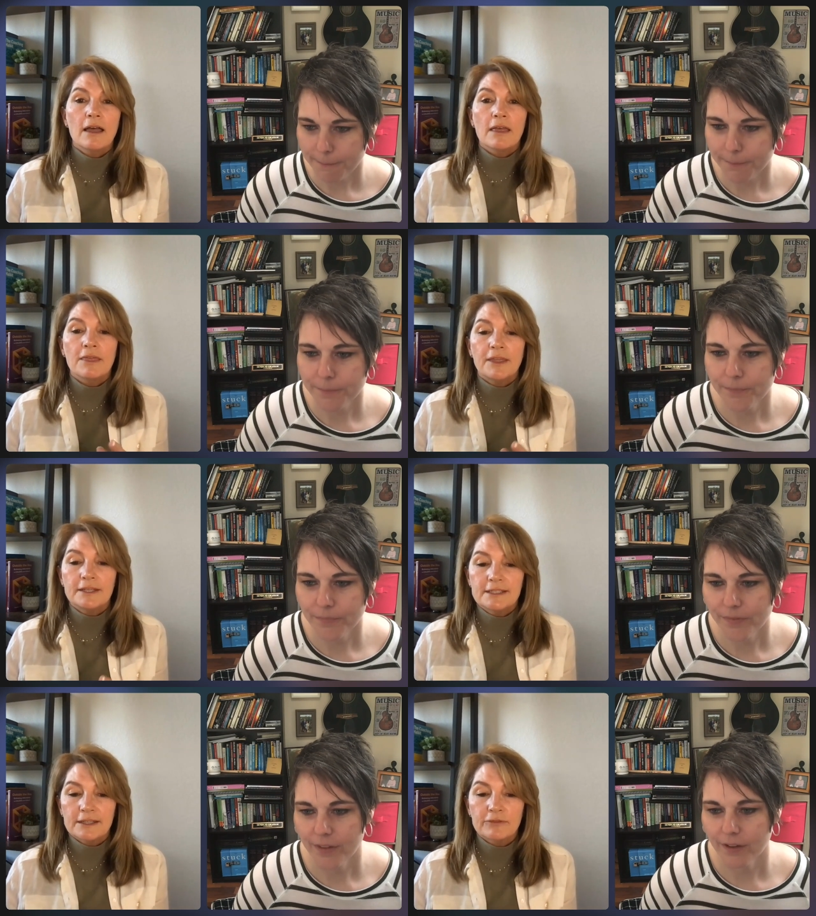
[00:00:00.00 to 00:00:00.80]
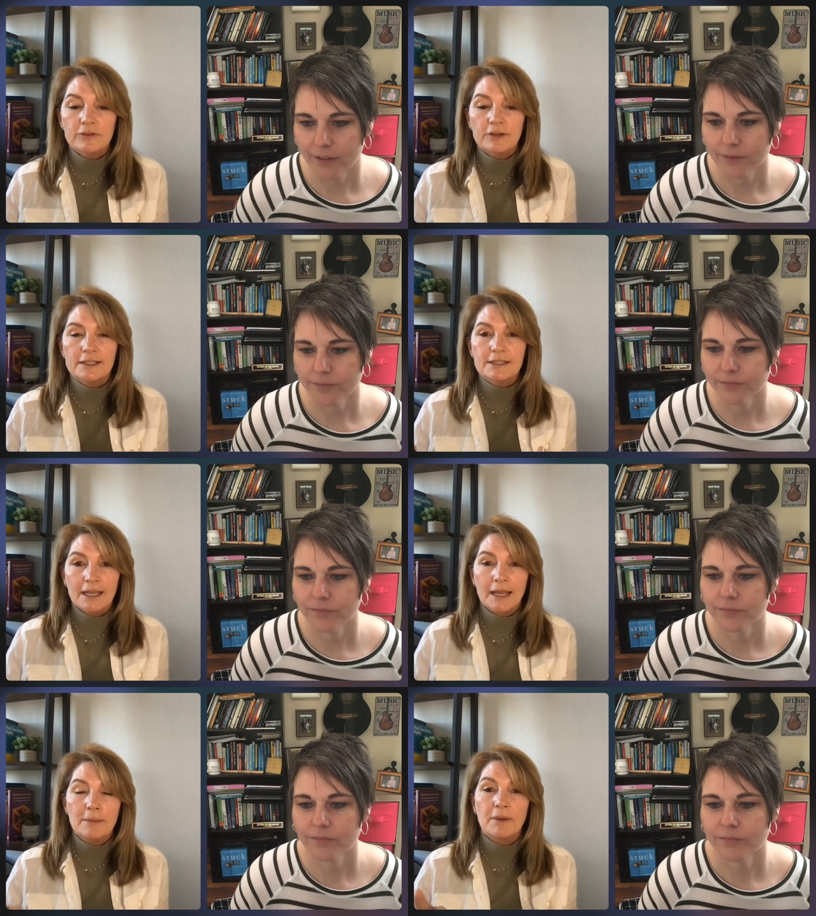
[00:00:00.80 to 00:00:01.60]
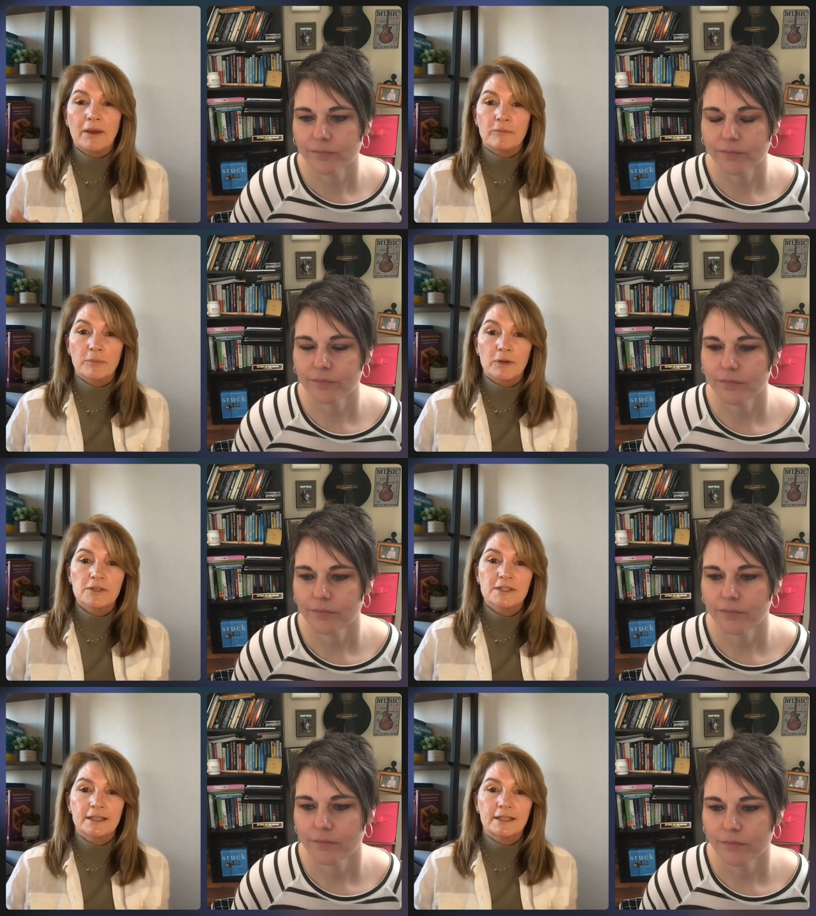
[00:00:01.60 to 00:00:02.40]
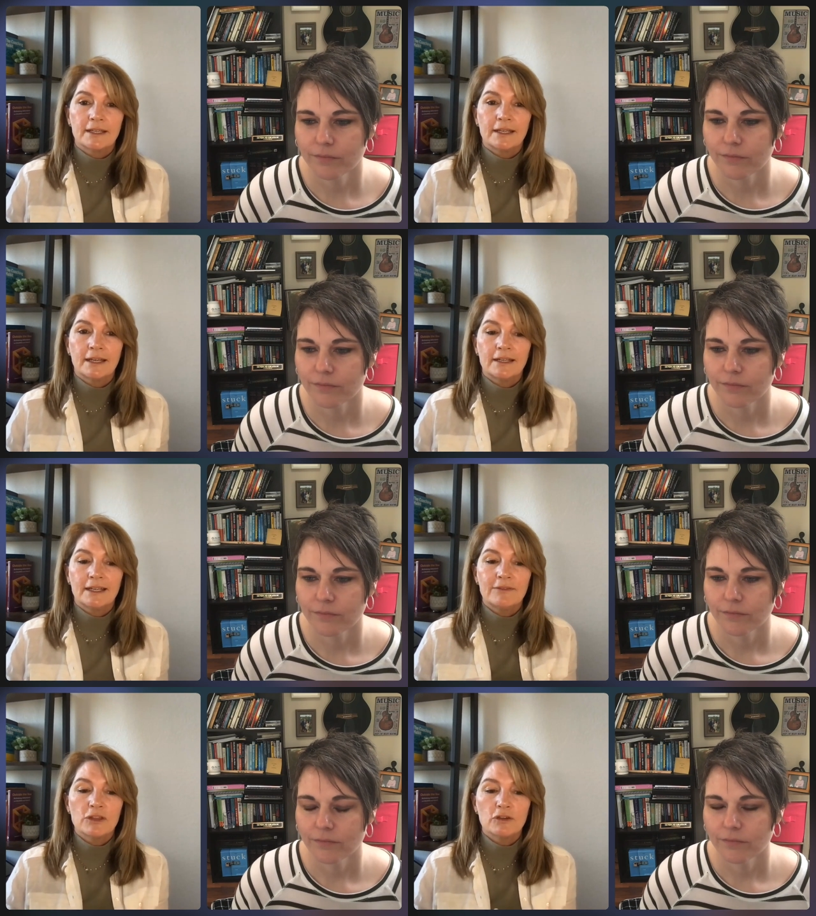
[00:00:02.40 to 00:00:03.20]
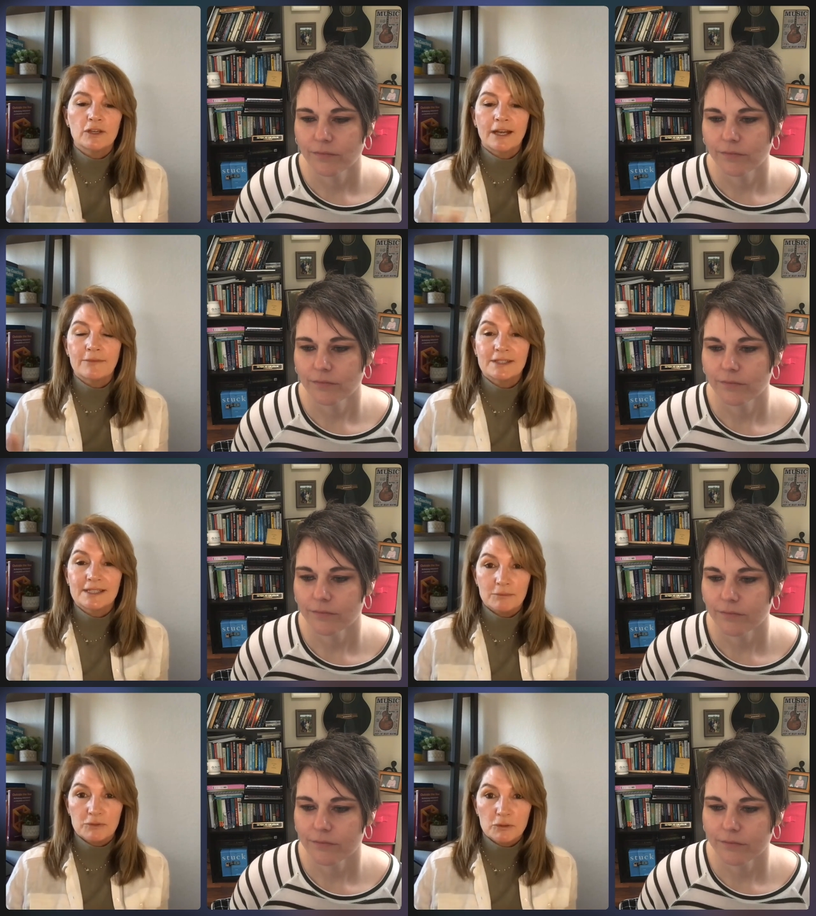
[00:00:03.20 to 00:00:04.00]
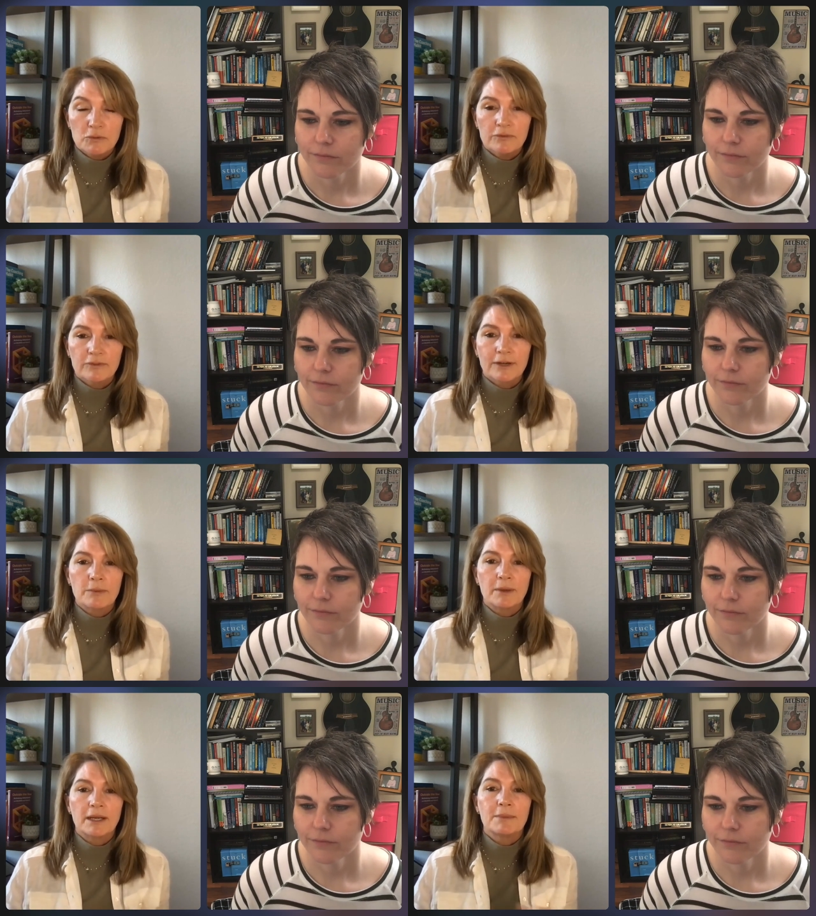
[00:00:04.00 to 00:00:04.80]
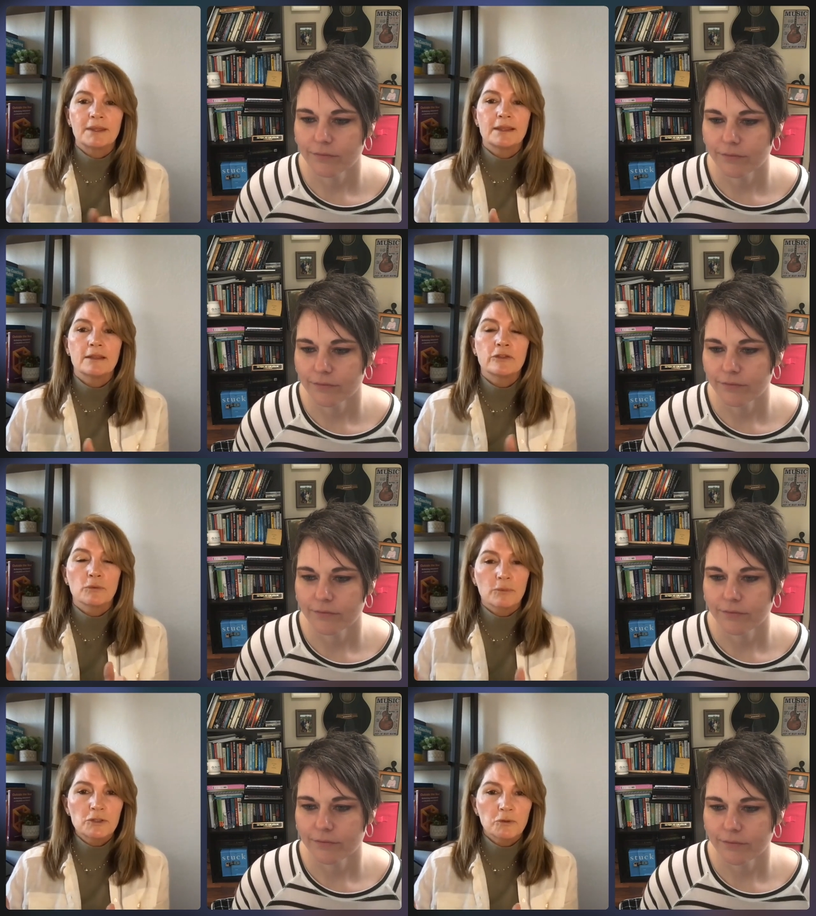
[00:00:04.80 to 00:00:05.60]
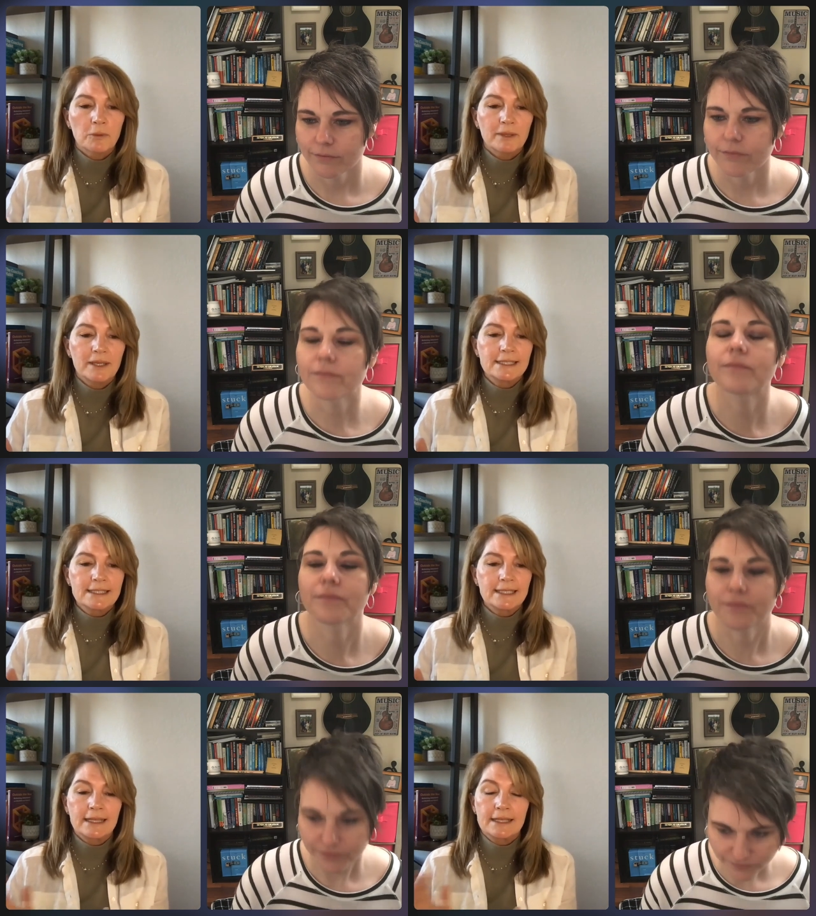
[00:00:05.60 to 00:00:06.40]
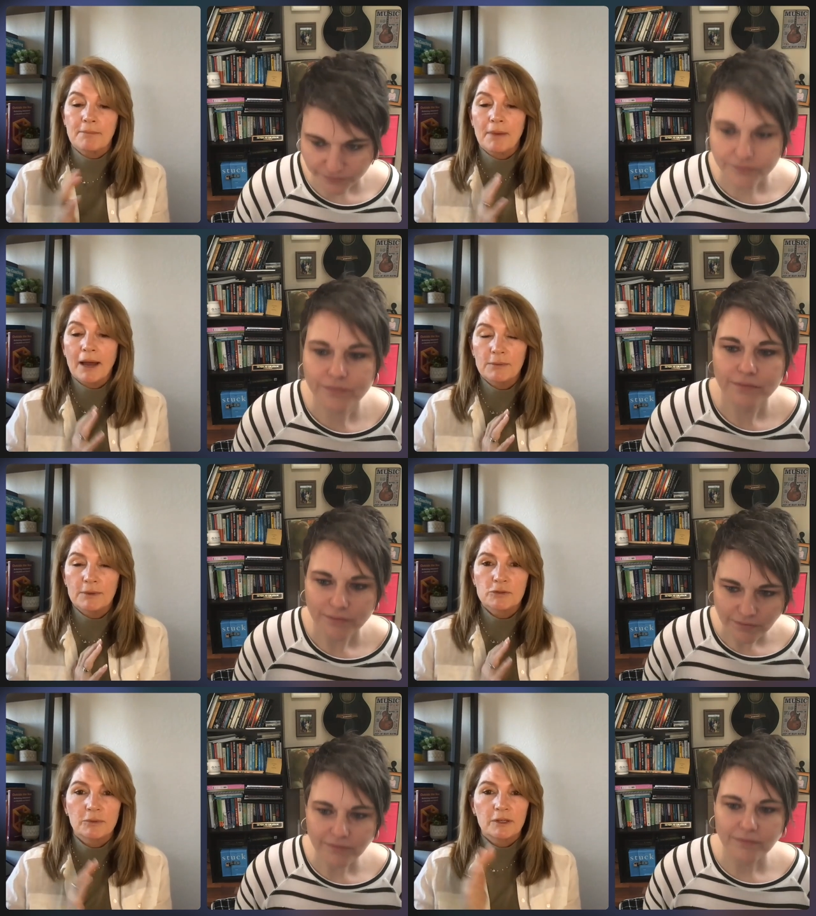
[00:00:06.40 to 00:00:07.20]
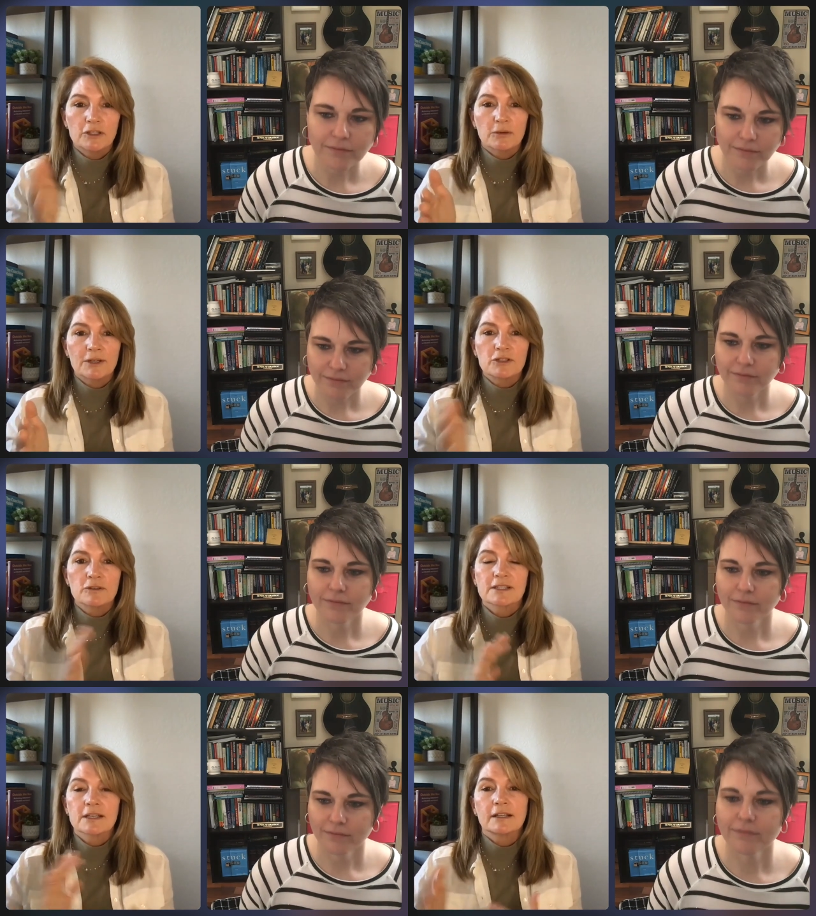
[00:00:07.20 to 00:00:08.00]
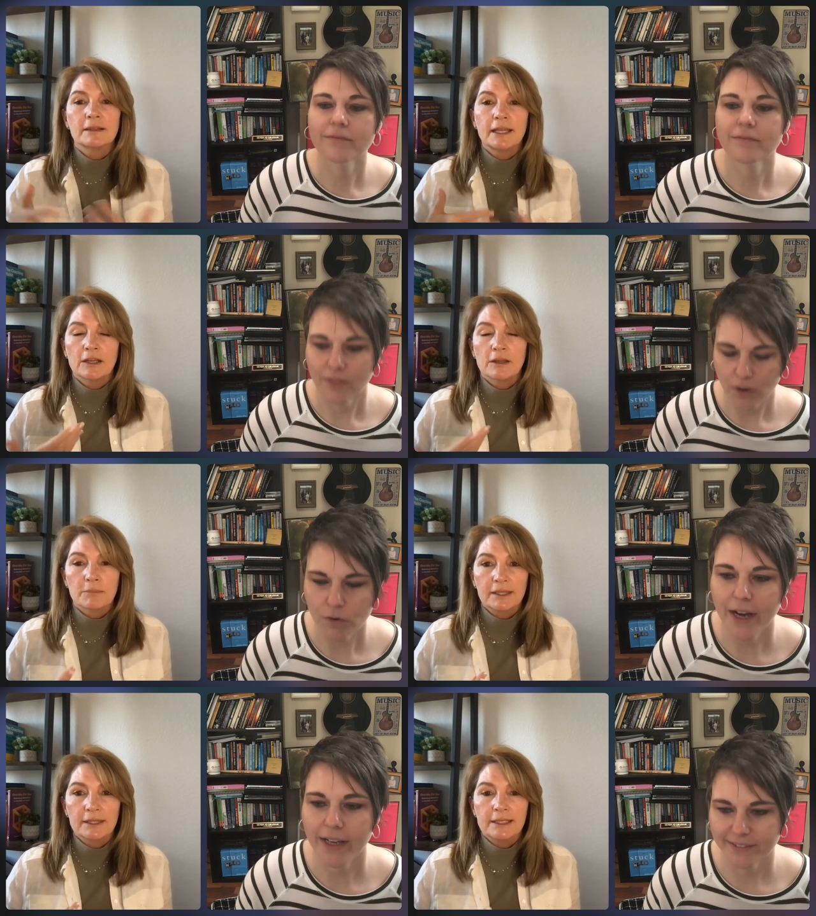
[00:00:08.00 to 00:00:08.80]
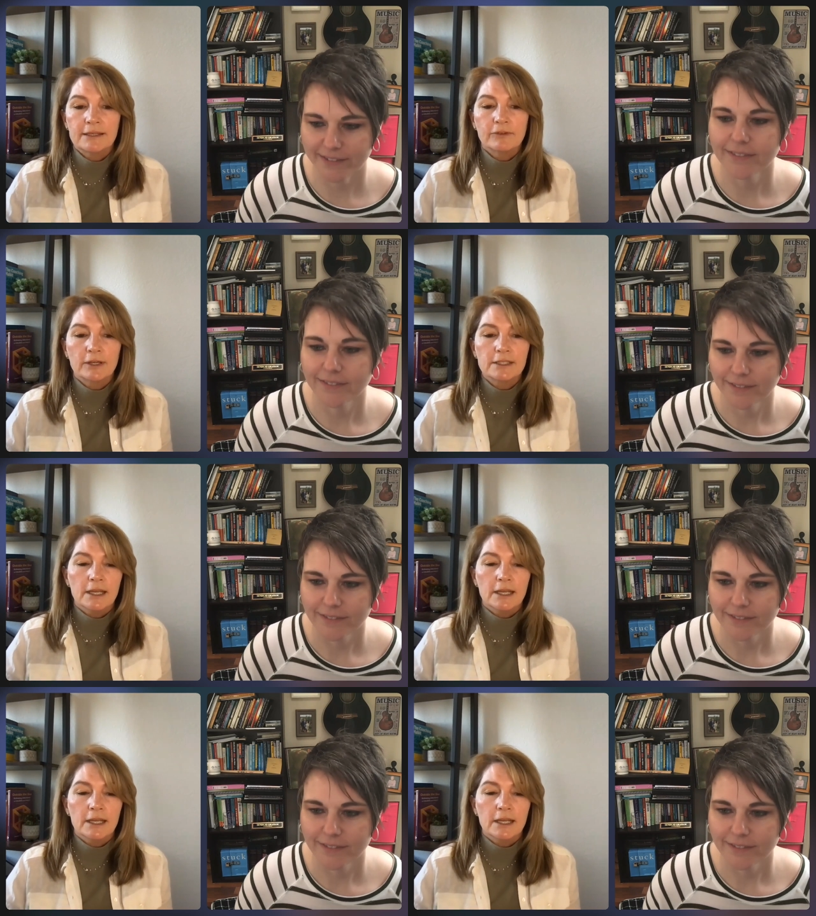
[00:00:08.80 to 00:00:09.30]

Speaker 1: the different type of person. And, and even though you can have the same tool for everybody, but the ritual piece is like that. my ritual and your ritual is going to look completely right. different.